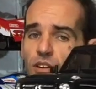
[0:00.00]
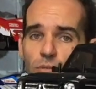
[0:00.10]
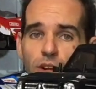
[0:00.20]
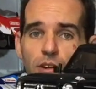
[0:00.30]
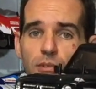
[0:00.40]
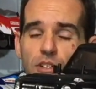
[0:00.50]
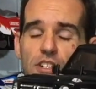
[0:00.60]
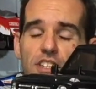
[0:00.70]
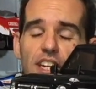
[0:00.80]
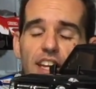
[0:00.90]
where I wanted
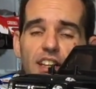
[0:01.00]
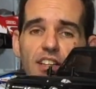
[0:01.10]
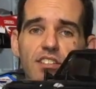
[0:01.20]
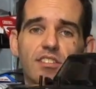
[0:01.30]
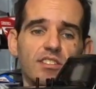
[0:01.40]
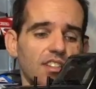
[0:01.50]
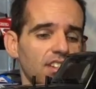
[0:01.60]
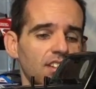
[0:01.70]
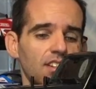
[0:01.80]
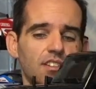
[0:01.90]
to take this
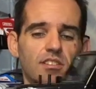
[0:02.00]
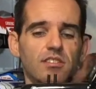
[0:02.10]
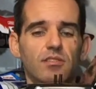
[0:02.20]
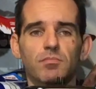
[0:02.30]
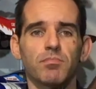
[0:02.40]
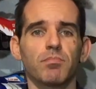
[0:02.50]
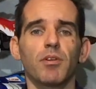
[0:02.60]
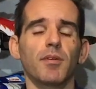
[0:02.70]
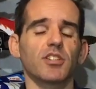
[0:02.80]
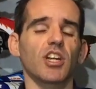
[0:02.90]
is
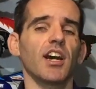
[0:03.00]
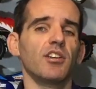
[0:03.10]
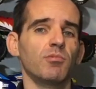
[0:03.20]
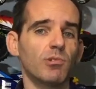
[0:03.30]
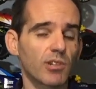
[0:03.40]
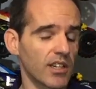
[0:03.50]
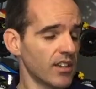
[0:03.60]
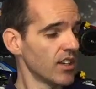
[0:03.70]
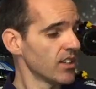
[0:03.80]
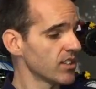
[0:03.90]
pretty much
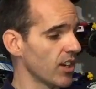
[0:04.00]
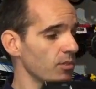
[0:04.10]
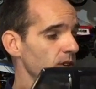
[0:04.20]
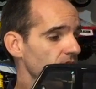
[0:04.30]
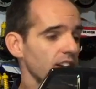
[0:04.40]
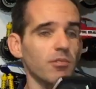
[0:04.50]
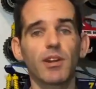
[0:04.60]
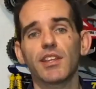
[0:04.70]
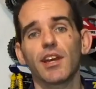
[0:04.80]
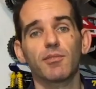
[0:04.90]
underwater. So we're not going to
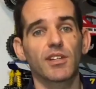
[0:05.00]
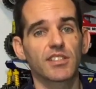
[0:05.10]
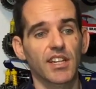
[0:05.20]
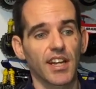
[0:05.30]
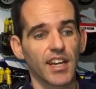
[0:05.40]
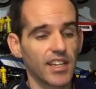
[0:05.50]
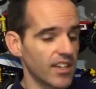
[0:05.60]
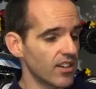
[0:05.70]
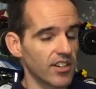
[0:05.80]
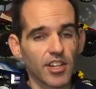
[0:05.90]
run that one
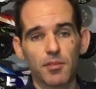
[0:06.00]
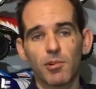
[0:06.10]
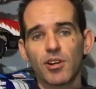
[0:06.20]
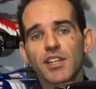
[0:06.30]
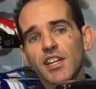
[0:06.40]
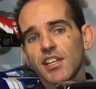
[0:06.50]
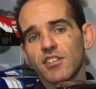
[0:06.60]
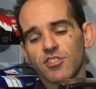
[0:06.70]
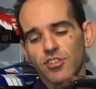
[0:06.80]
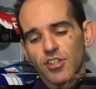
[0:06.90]
today. I don't mind getting
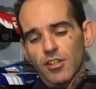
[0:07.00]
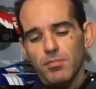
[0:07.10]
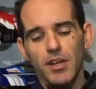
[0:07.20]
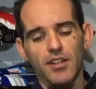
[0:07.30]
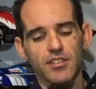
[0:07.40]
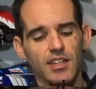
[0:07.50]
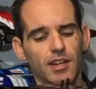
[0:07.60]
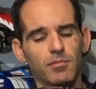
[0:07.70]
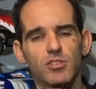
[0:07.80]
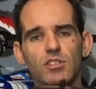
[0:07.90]
it dirty, but
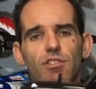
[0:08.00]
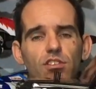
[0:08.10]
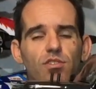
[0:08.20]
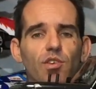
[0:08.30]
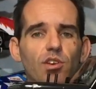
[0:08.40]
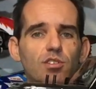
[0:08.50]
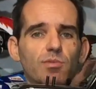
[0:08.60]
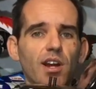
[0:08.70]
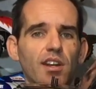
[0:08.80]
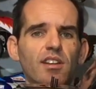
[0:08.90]
just for its first
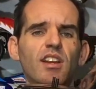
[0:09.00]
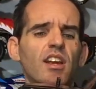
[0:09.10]
run